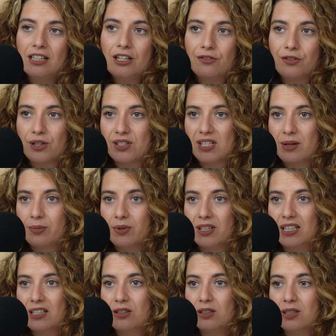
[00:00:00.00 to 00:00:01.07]
for example,
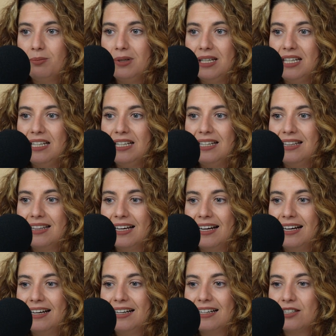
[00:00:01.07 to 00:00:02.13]
it could be
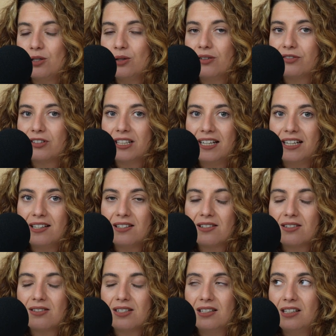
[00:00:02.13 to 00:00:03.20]
that you have
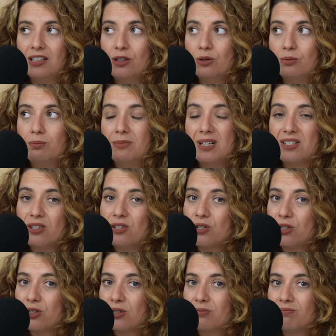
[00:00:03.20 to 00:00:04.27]
clients sending you
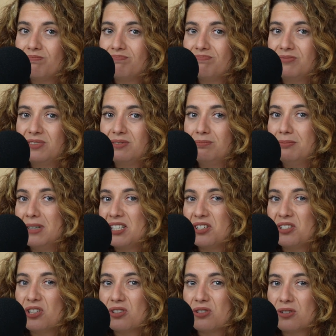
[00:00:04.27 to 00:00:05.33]
messenger
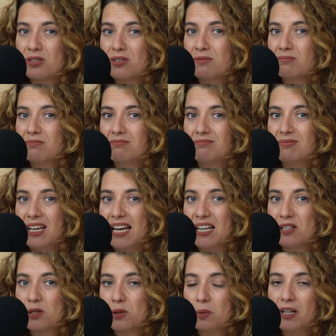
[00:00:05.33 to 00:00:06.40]
messages
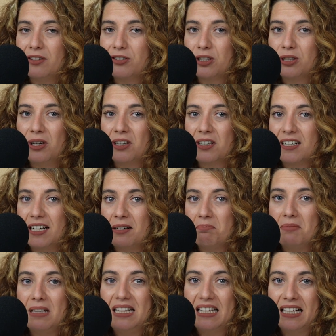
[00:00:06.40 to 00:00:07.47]
at 12 o'clock at
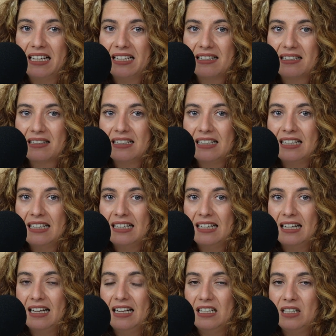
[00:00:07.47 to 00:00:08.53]
midnight,
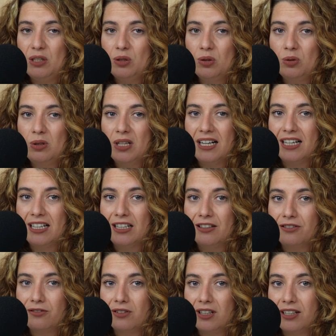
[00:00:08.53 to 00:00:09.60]
and you
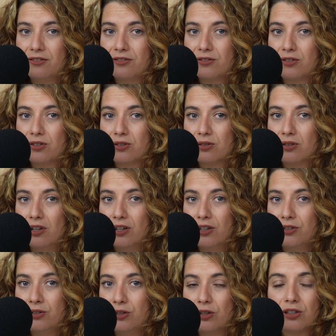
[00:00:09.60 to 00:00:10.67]
have left
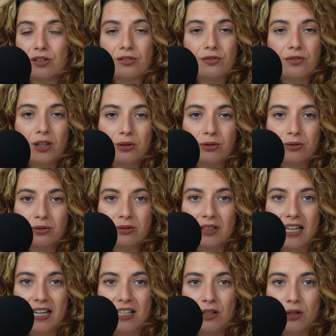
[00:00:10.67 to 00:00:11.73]
on your phone
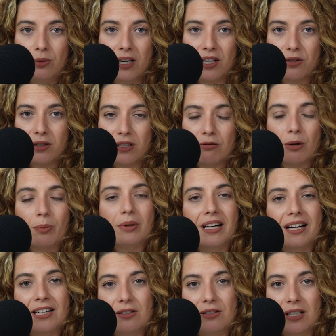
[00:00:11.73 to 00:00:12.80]
and you actually
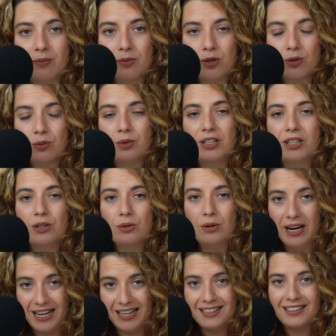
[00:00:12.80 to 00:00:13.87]
reply to them. So one, you
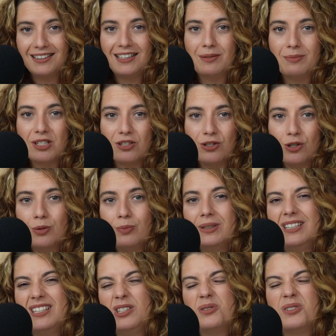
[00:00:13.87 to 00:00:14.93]
hate that they message you, but
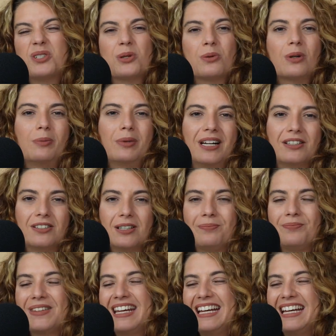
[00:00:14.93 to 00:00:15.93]
then you also reply to them.